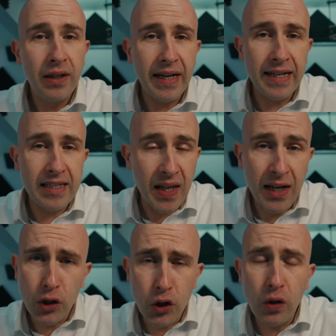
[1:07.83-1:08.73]
it's
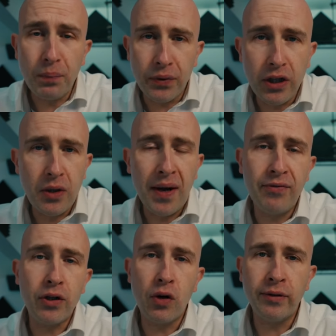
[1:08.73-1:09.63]
that shop that you
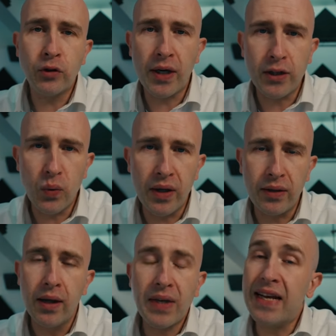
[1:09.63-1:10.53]
have the contract with.